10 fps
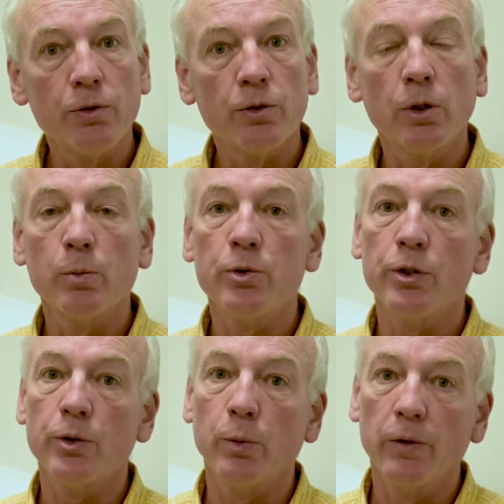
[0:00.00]

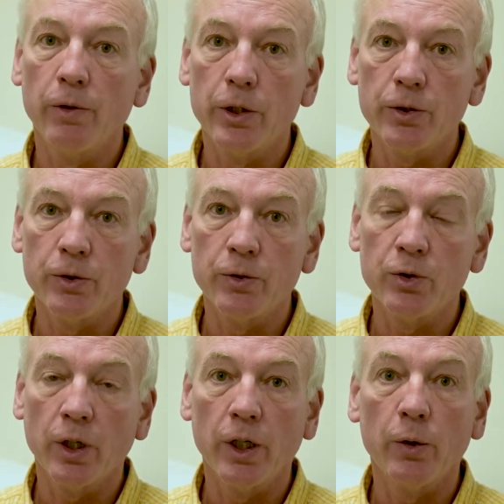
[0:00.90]
circumcision
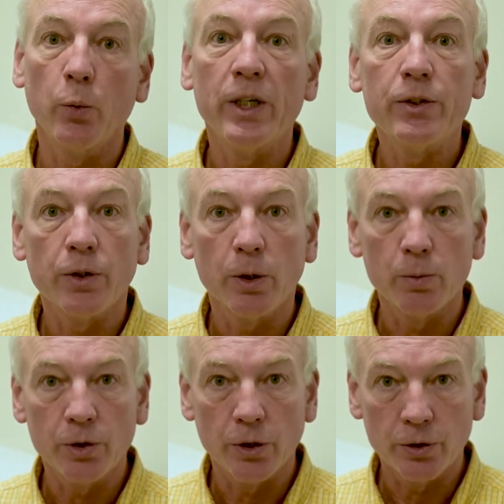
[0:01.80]
revisions, and
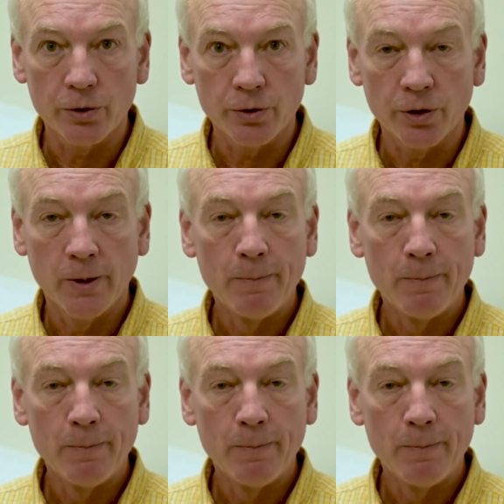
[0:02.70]
recircumcisions.